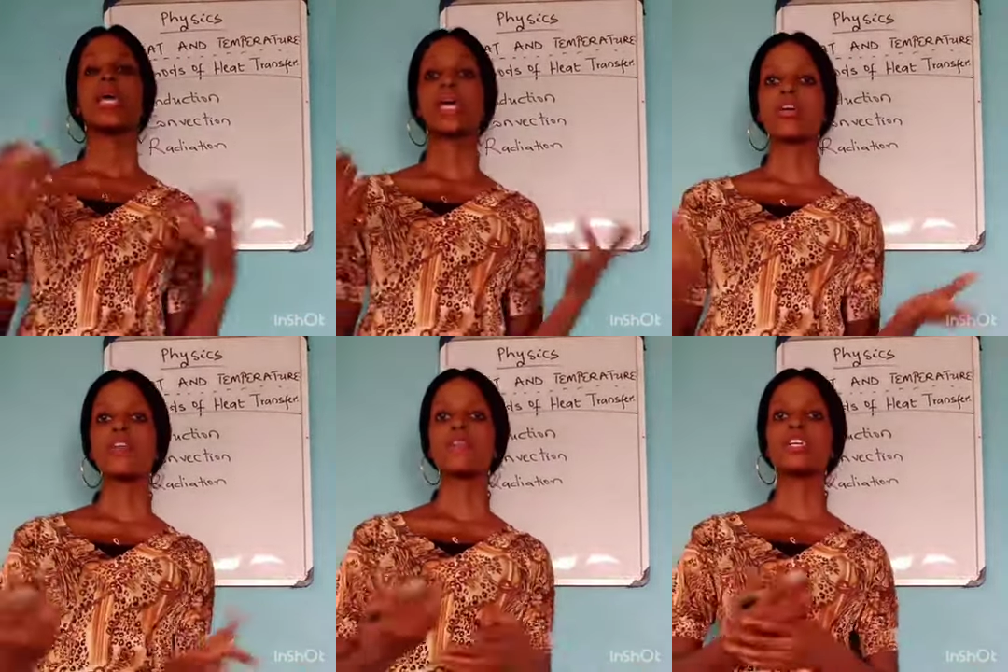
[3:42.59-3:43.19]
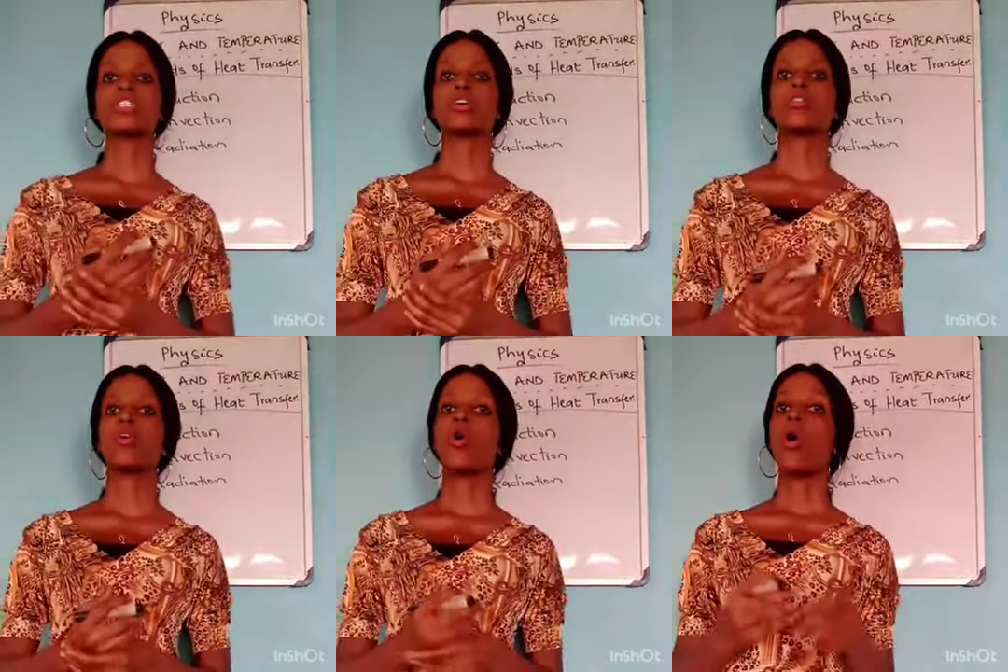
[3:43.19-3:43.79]
In
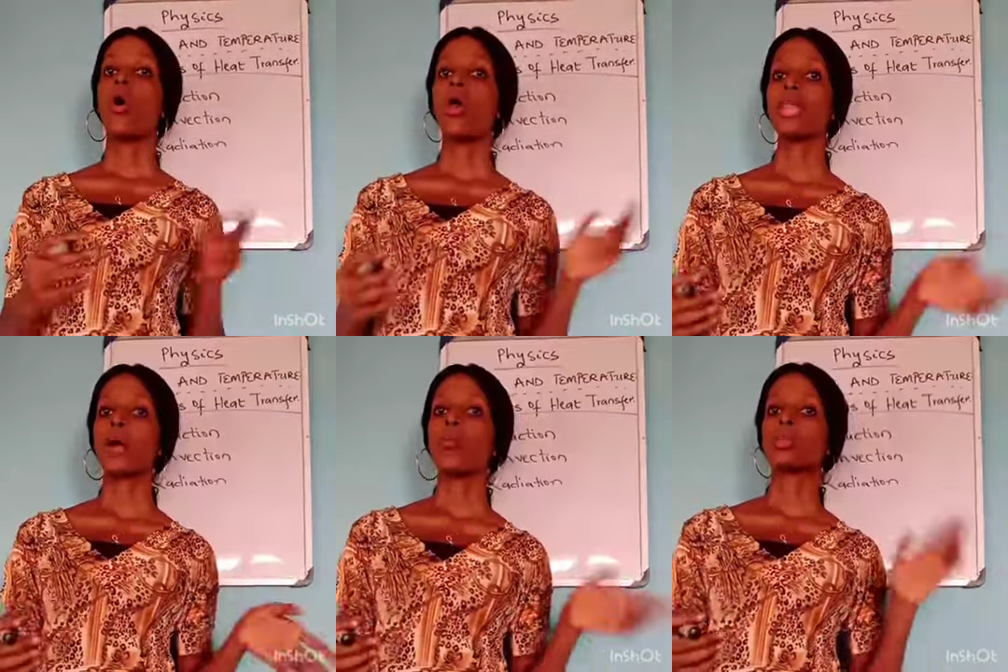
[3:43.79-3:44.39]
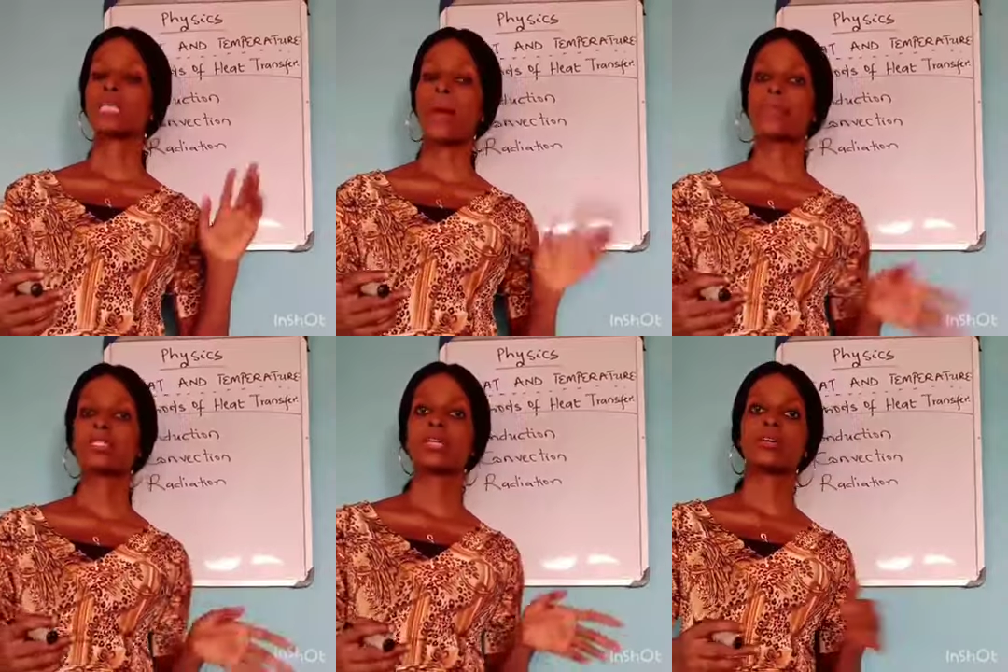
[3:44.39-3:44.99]
convection, unlike what
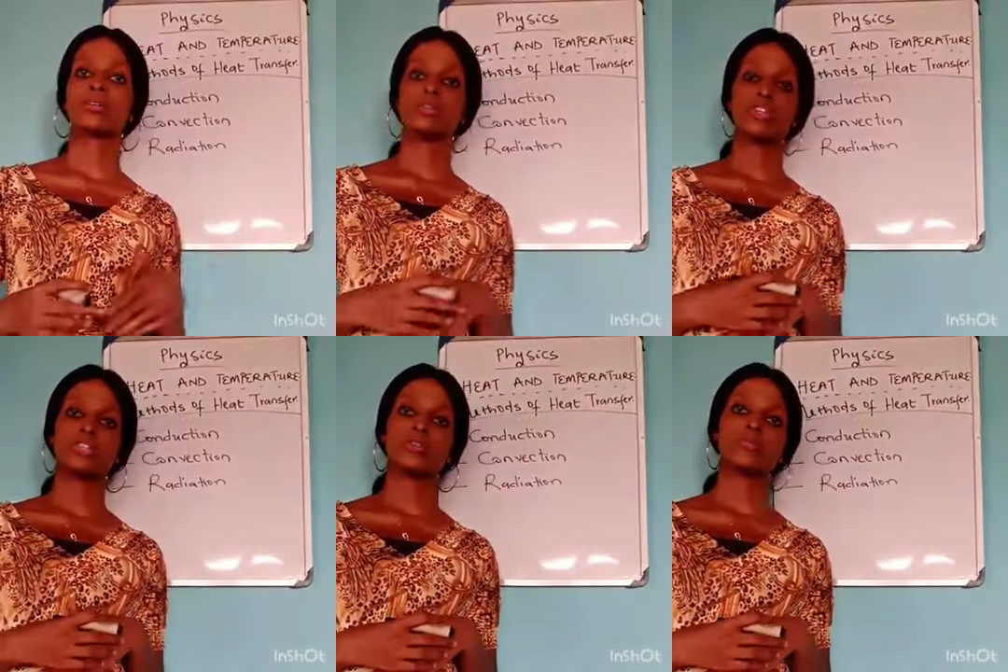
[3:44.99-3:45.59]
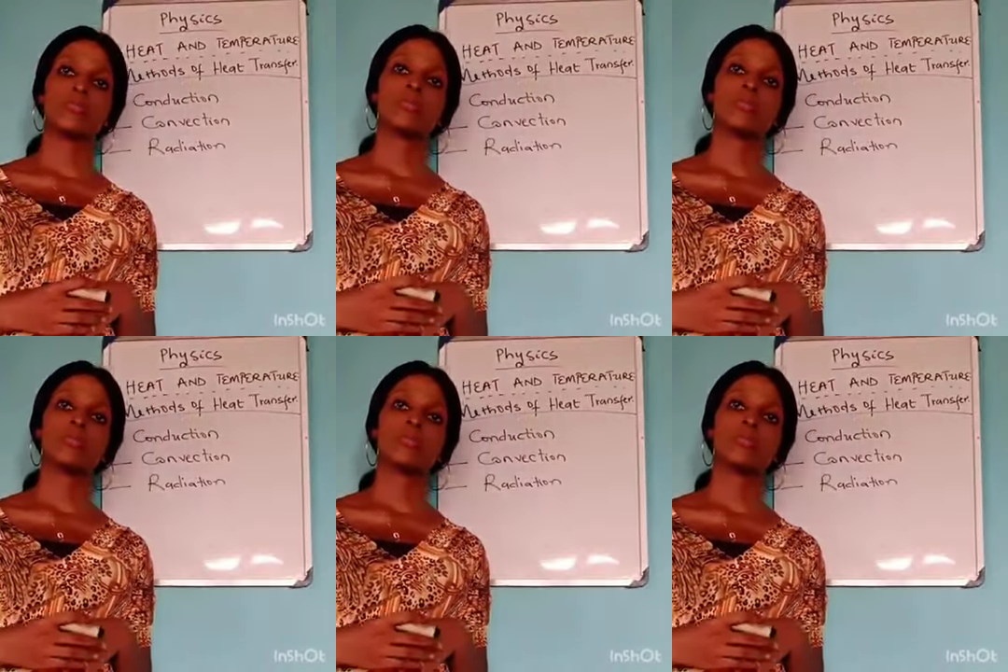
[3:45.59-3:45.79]
happens in conduction,